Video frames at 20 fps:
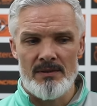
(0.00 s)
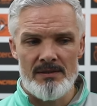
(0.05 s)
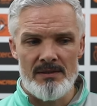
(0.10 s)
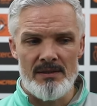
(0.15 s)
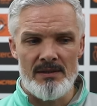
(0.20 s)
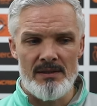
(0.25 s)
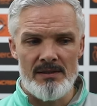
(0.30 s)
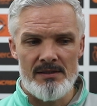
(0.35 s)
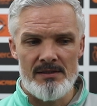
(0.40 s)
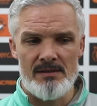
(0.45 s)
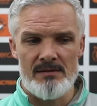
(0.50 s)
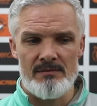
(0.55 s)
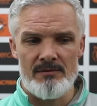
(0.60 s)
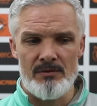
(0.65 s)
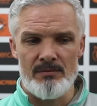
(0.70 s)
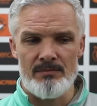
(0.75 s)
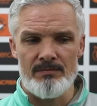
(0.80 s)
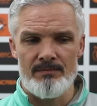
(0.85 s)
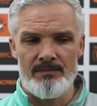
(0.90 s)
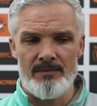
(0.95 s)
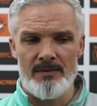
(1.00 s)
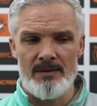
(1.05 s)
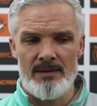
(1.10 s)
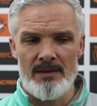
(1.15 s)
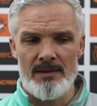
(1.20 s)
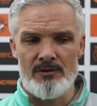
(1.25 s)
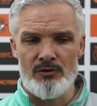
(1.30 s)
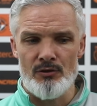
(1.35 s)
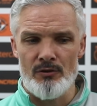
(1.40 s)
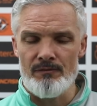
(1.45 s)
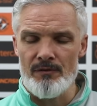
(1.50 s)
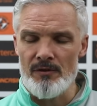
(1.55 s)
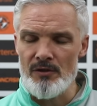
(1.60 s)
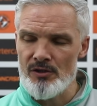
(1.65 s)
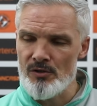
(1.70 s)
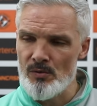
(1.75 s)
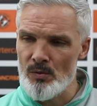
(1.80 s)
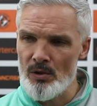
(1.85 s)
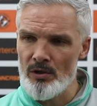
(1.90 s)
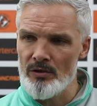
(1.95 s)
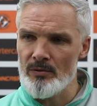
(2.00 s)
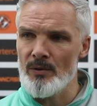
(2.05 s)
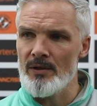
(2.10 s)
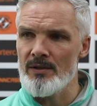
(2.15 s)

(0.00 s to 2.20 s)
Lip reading: I think it's, you know, it's good for the squad